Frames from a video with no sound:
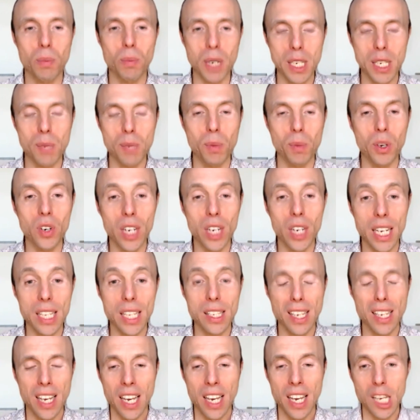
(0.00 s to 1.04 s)
experience,
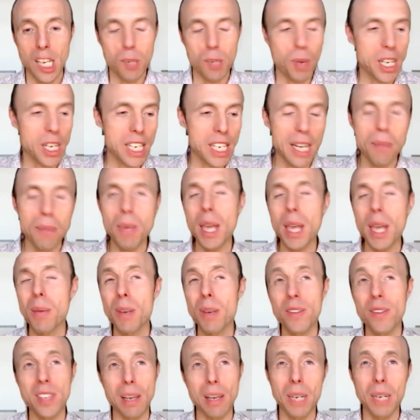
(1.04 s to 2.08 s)
mm-hmm. especially maybe if
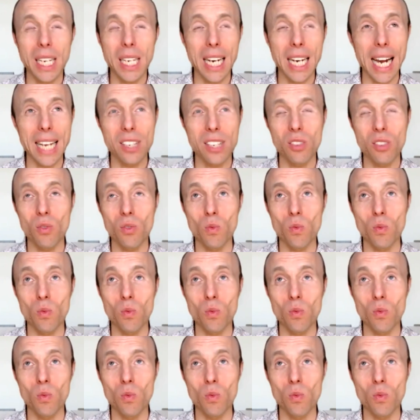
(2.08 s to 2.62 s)
somebody hasn't